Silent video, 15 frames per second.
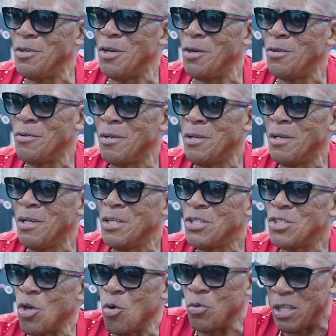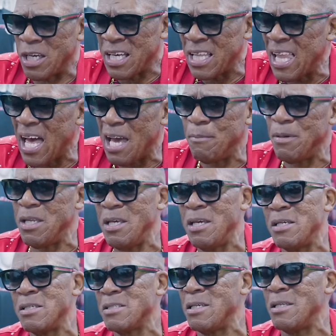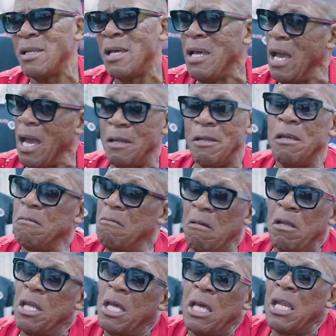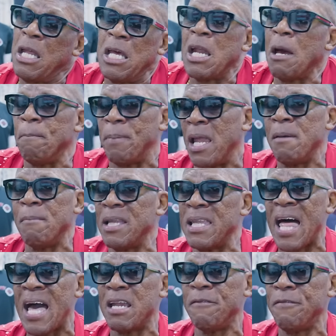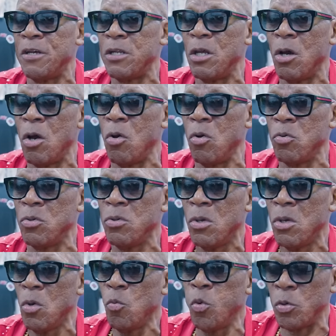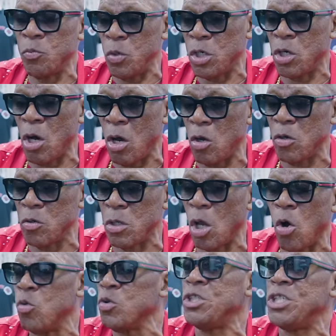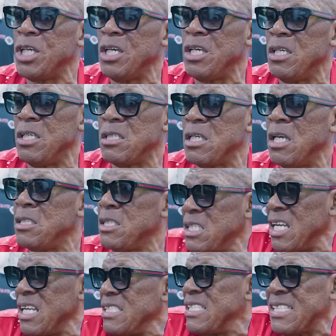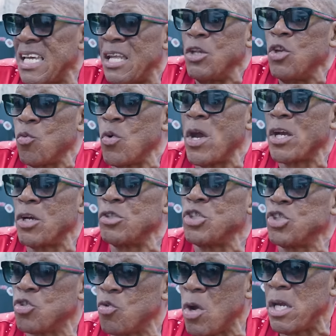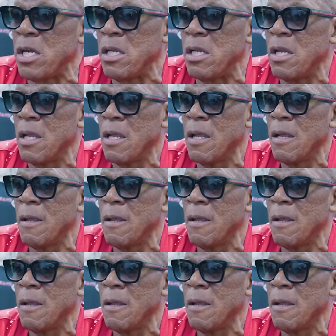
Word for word: you know? So the climate is, and and then and, and I blame a lot of it on what we call O Gs. Instead of setting the record straight,